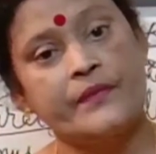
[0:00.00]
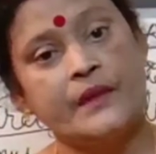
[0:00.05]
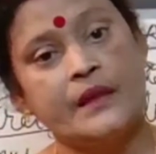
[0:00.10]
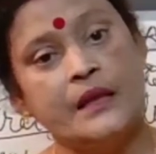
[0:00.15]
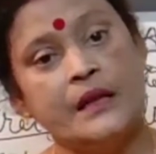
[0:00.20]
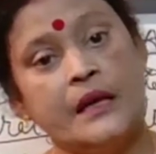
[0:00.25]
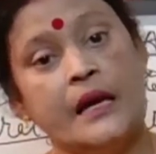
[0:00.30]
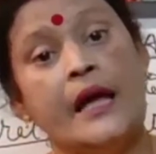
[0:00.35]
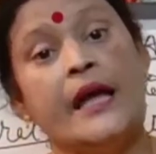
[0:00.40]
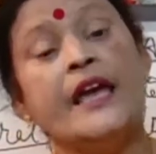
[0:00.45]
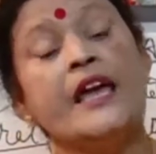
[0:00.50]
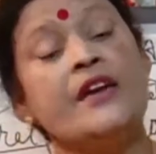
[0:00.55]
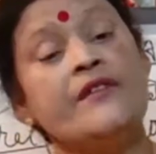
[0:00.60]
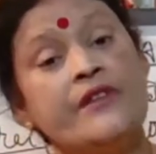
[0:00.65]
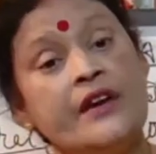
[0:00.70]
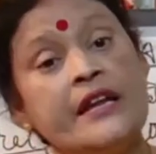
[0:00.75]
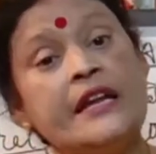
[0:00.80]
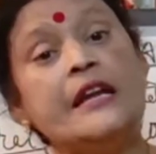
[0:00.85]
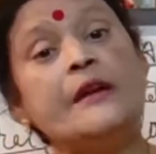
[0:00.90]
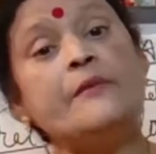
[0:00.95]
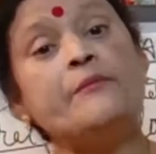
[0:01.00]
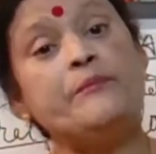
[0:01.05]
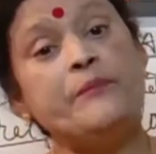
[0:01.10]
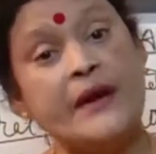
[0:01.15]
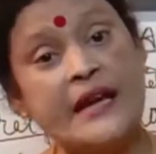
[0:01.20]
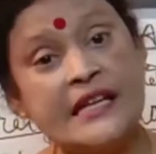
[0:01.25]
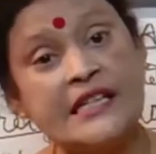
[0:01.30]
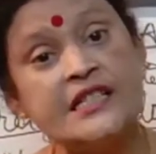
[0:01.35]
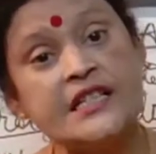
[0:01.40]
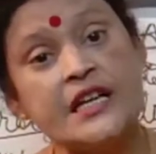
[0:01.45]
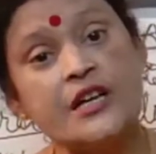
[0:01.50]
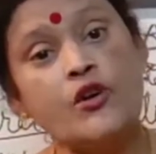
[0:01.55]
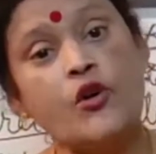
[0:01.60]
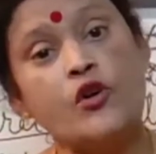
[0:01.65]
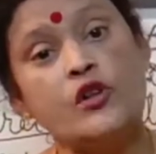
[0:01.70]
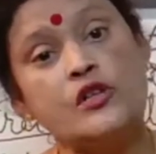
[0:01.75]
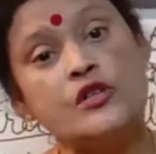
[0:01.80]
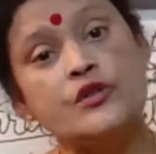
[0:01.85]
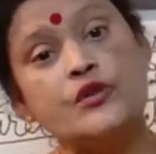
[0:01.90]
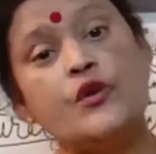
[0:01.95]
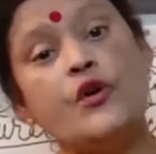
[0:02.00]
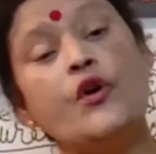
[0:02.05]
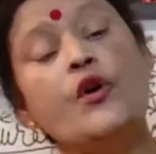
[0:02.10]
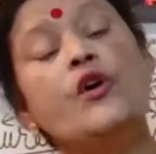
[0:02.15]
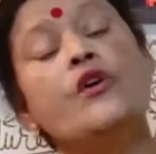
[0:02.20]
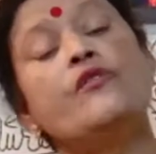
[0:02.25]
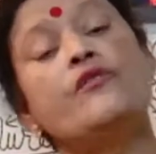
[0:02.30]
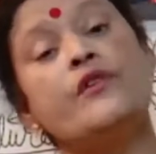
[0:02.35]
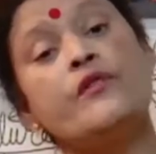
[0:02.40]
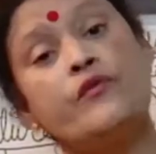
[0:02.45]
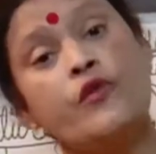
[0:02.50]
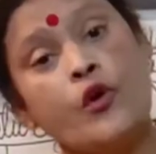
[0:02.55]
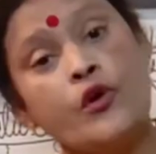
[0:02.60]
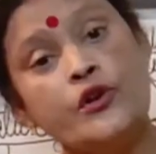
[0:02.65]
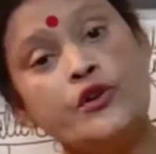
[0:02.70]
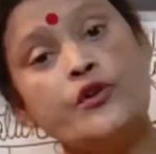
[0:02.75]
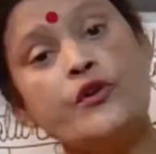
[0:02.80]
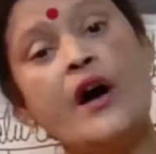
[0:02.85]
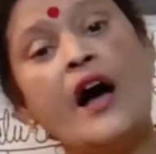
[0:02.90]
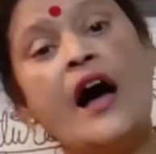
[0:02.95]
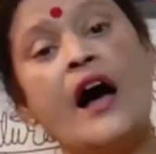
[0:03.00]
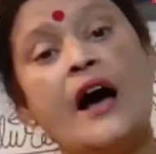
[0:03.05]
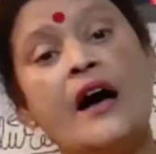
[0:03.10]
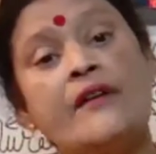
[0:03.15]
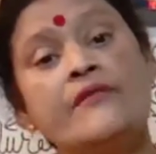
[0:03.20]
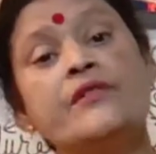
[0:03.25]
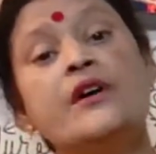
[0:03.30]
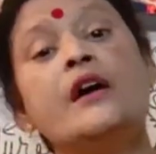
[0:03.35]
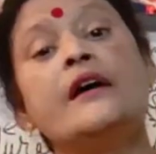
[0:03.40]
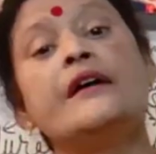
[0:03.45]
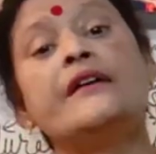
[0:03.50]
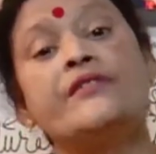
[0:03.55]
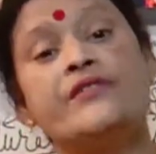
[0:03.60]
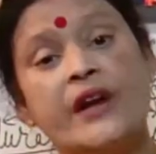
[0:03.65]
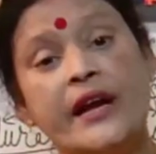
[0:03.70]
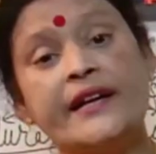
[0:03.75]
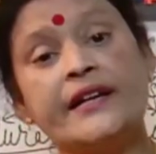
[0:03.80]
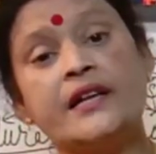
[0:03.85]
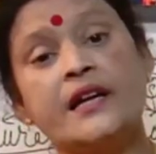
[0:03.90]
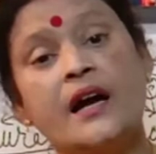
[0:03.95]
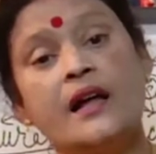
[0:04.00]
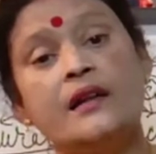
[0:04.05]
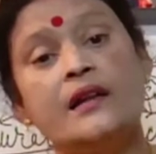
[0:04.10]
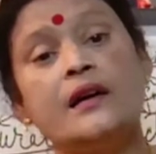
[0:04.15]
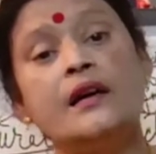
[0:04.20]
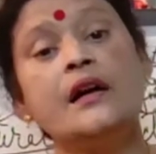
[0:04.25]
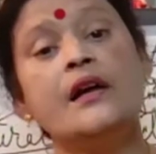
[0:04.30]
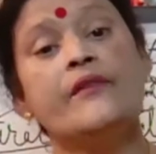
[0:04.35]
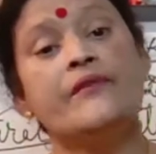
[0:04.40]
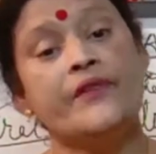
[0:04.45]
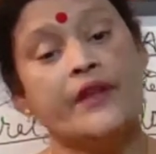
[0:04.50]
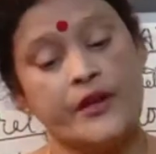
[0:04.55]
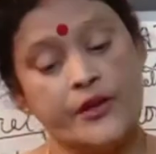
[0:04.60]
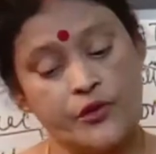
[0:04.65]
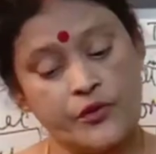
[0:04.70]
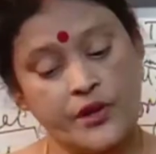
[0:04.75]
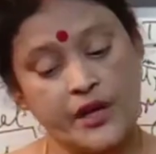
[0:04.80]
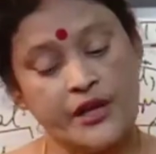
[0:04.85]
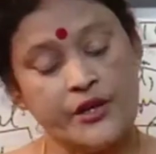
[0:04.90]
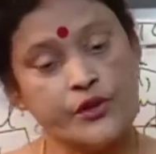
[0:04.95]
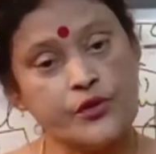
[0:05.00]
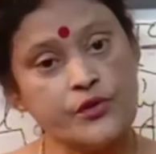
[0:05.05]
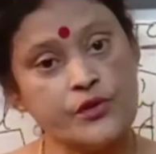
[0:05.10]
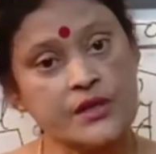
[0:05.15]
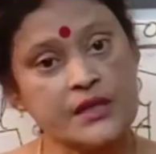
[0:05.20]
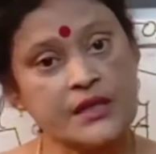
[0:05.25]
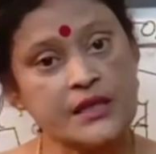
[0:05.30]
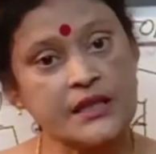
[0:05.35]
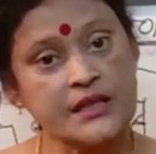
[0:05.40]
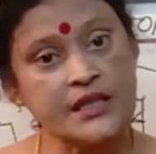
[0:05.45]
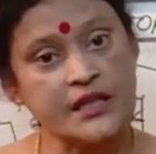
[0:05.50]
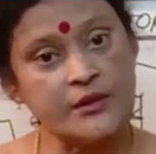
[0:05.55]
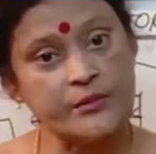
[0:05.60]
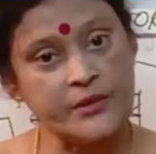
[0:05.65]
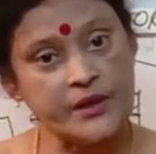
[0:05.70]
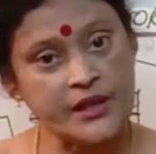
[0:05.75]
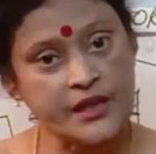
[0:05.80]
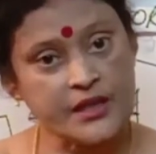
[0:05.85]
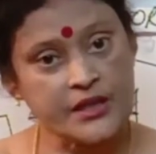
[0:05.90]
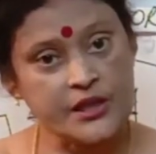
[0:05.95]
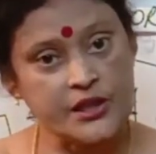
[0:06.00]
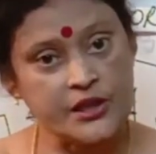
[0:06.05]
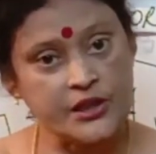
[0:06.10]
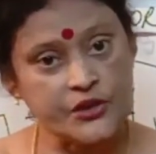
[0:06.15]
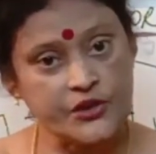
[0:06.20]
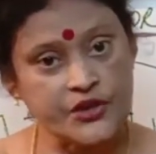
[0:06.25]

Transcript: Even in painting also, we want to have red color, then you can use the turmeric solution.